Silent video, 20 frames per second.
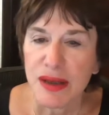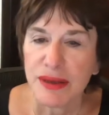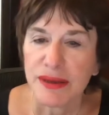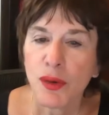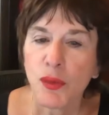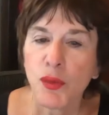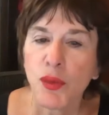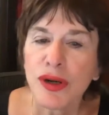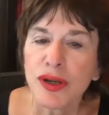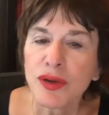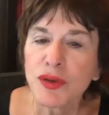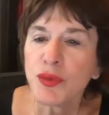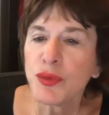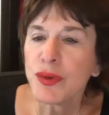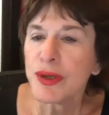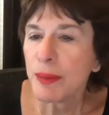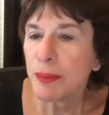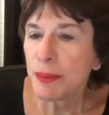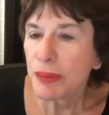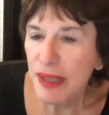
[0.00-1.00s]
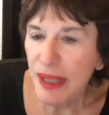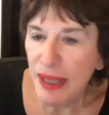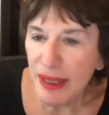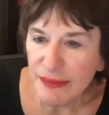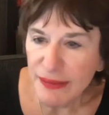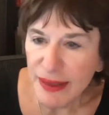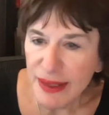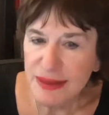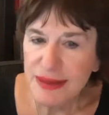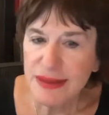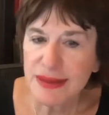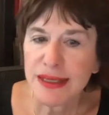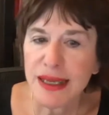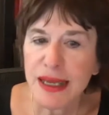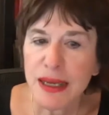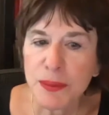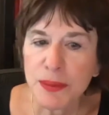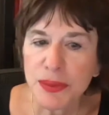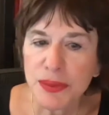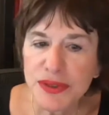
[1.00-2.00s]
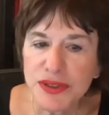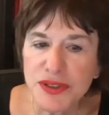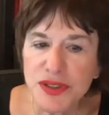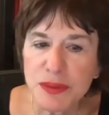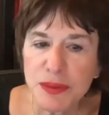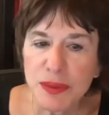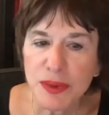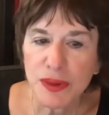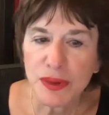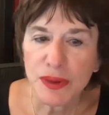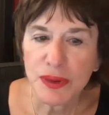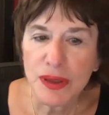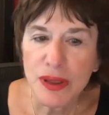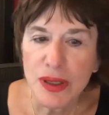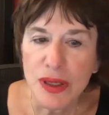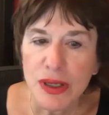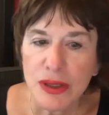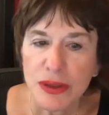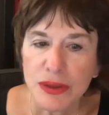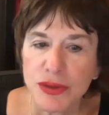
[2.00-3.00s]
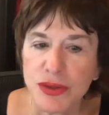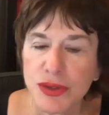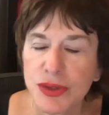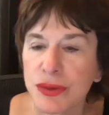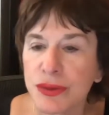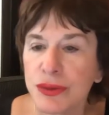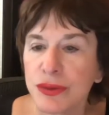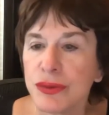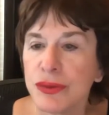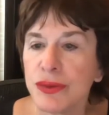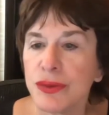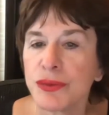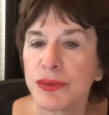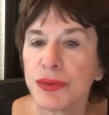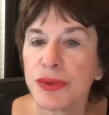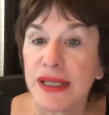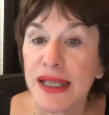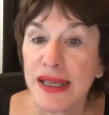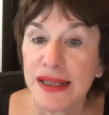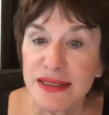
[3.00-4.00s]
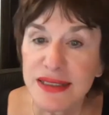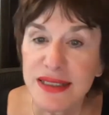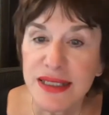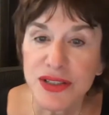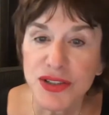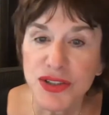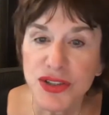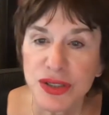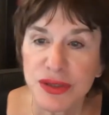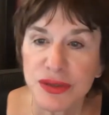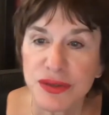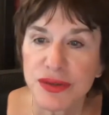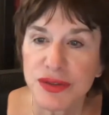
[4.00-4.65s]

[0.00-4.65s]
Now, what if we apply that same principle to relaxation?